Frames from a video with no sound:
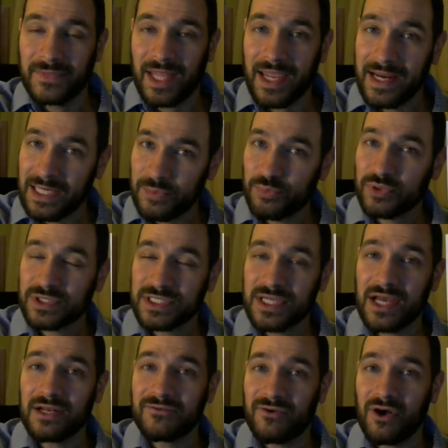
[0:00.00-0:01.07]

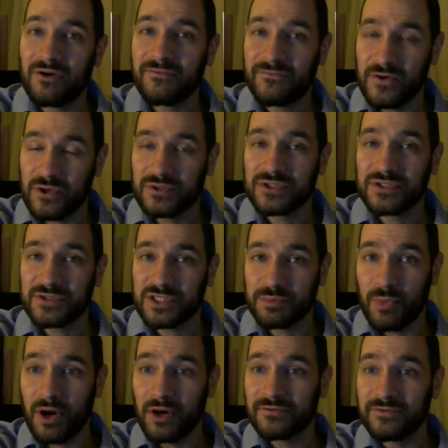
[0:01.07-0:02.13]
80% of all phones are
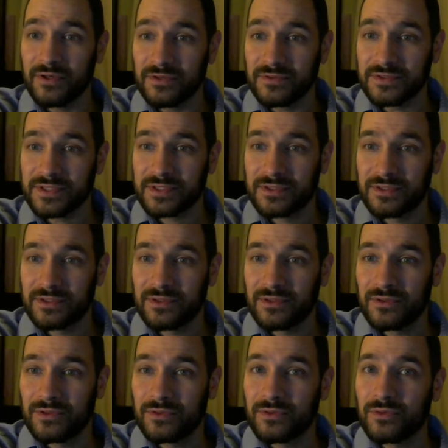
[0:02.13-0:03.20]
smartphones.
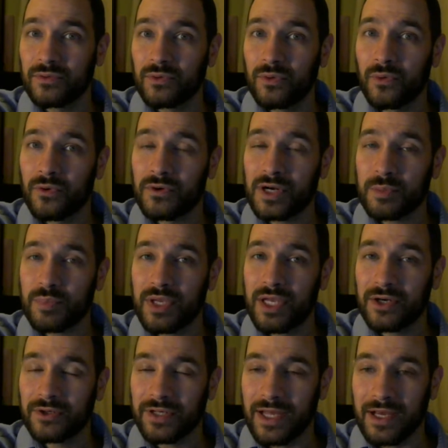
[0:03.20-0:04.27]
We're up
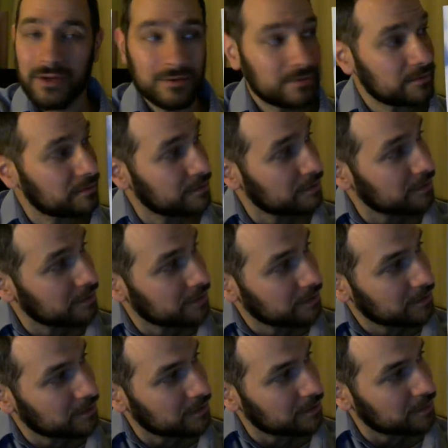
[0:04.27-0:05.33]
here now,
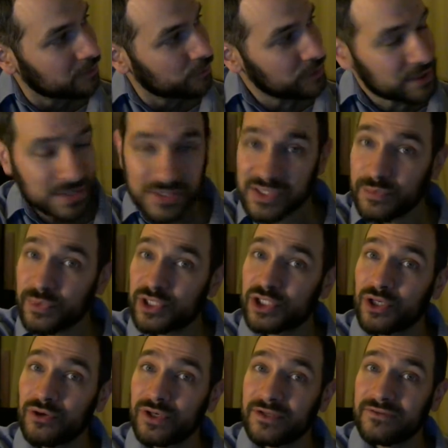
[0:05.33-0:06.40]
which is the
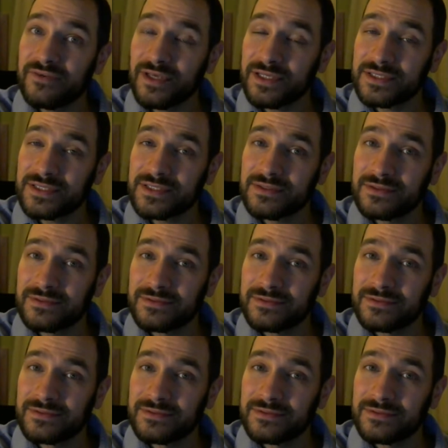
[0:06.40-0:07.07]
maturity phase.